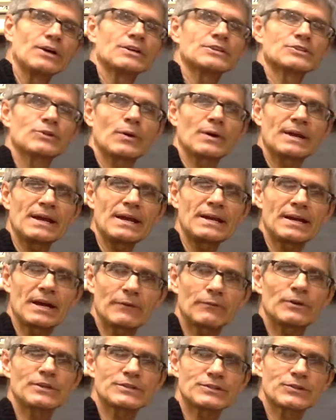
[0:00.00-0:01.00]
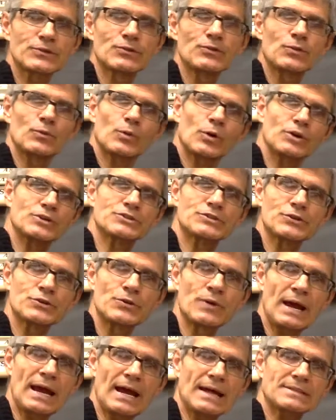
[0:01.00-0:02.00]
So again, every student wears 2
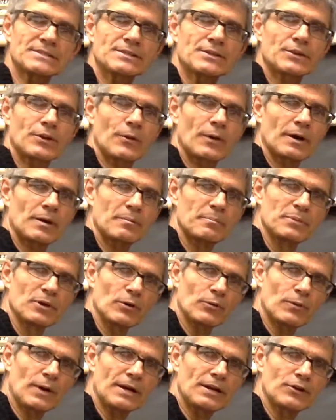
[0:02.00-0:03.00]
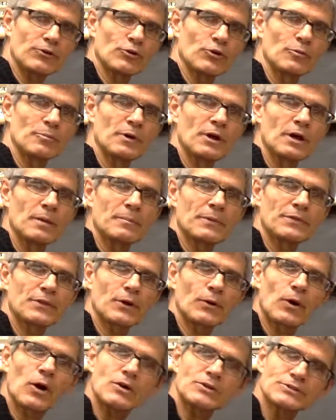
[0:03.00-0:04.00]
hats. They're on a bill writing group, but
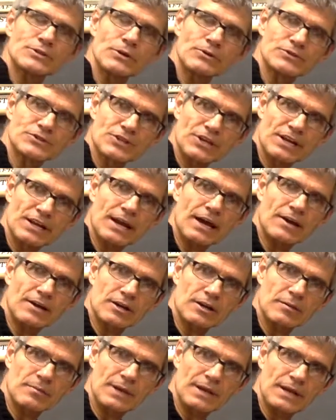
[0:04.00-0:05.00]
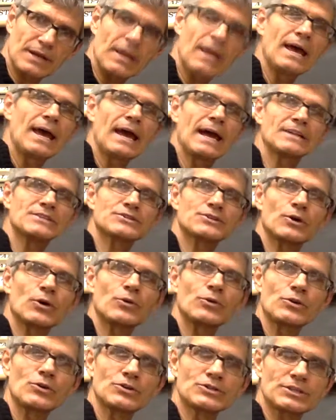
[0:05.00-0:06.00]
they're also sitting on a committee. And
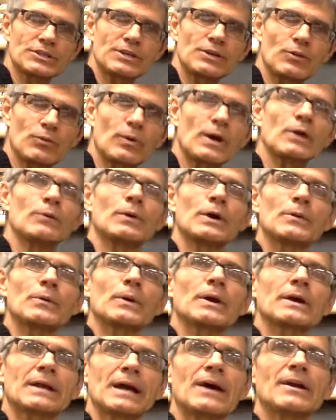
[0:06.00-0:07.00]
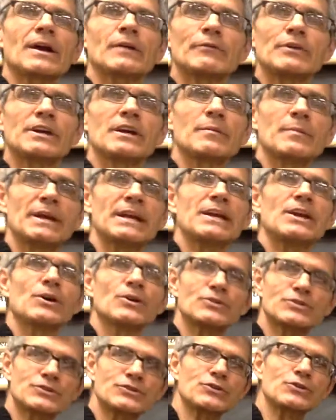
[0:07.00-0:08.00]
so usually the way we work it out, every committee
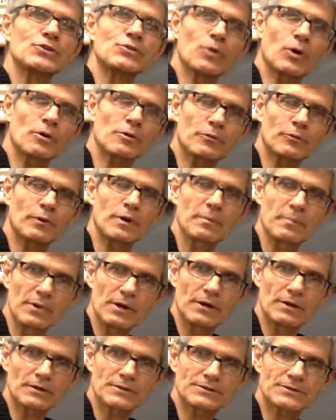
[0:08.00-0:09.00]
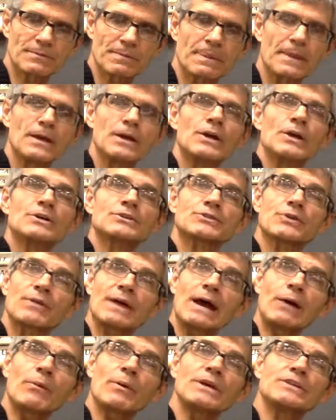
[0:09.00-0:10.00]
hears 2 or 3 bills. So
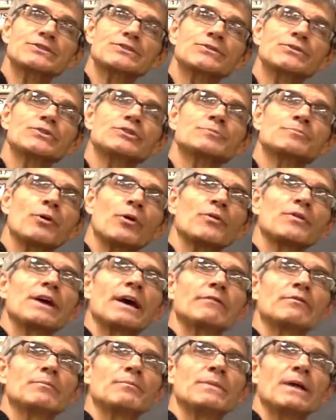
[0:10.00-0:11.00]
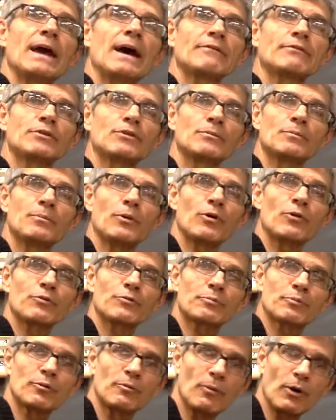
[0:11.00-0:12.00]
that way students both have to both
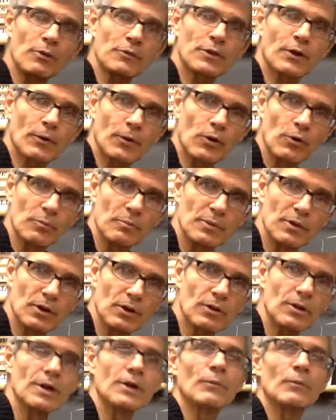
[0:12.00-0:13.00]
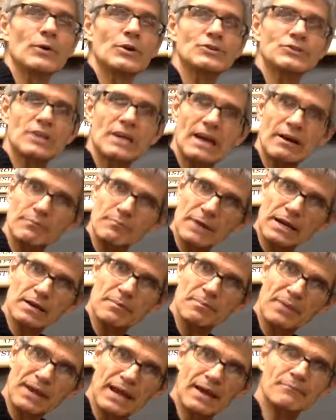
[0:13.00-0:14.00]
promote their own bill. We usually have them make a
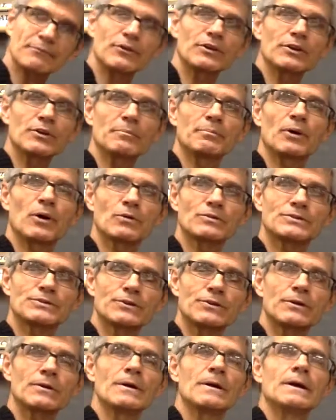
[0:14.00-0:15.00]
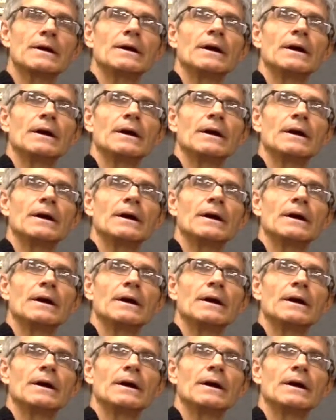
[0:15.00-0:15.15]
pamphlet and a poster.